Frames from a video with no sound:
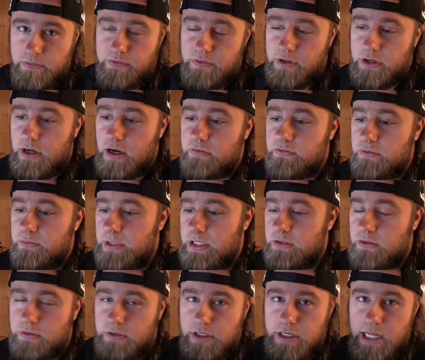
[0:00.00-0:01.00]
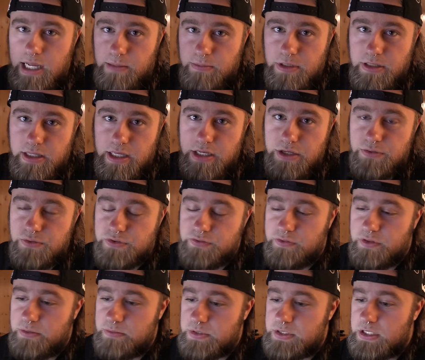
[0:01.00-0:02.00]
of the government or the name that they use
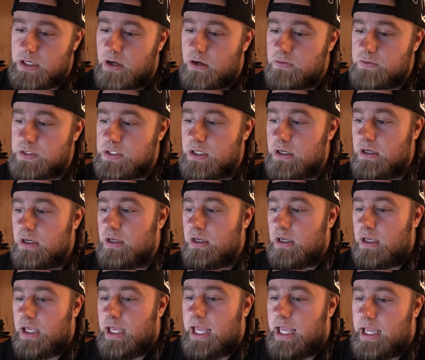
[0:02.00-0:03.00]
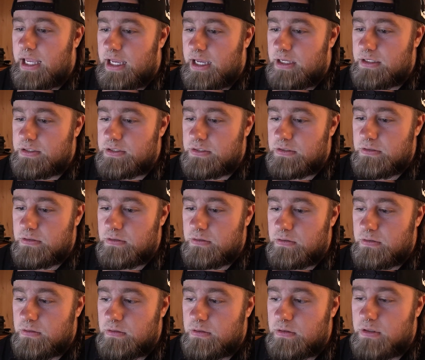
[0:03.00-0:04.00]
for themselves. And
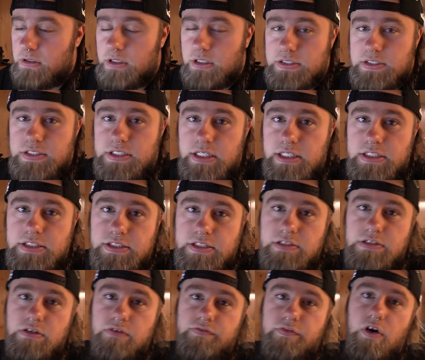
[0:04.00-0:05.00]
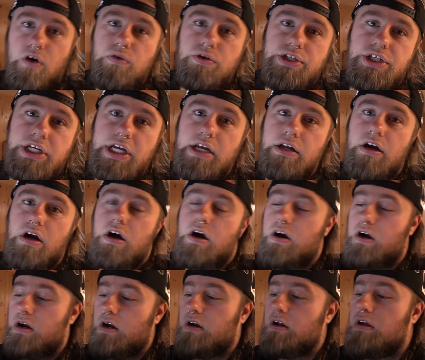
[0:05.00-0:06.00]
the citizens of Oceania
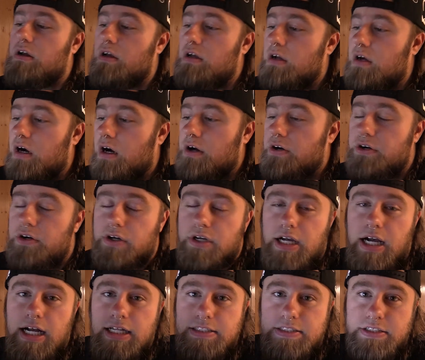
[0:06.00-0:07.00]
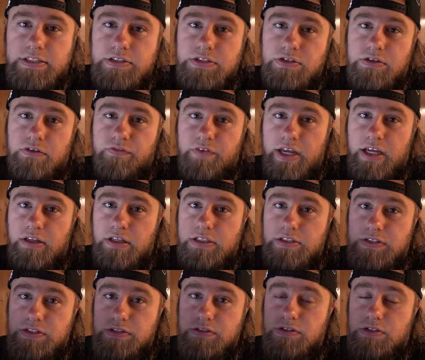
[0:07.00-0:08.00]
are under constant
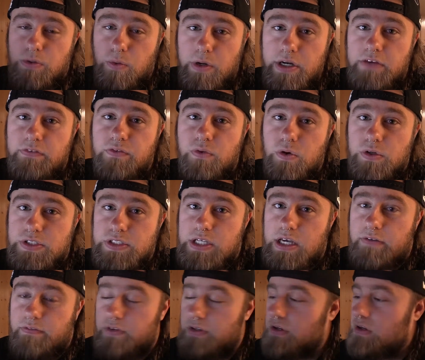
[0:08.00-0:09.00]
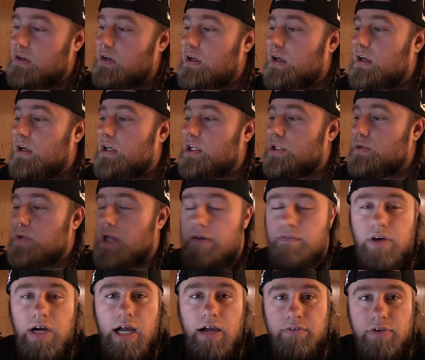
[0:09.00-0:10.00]
surveillance 24/7. You
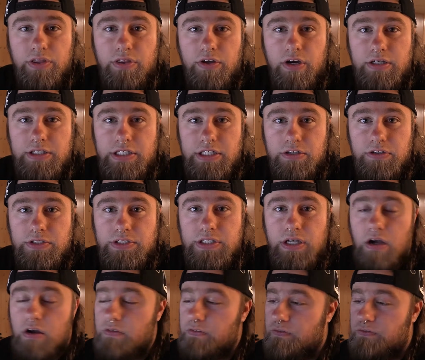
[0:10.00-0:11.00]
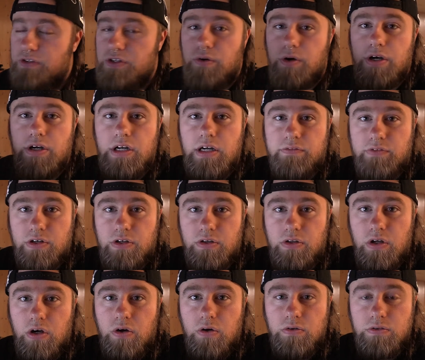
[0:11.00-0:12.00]
never have a thought to yourself. You are never
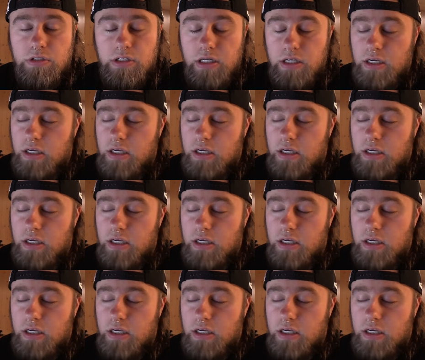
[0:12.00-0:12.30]
alone.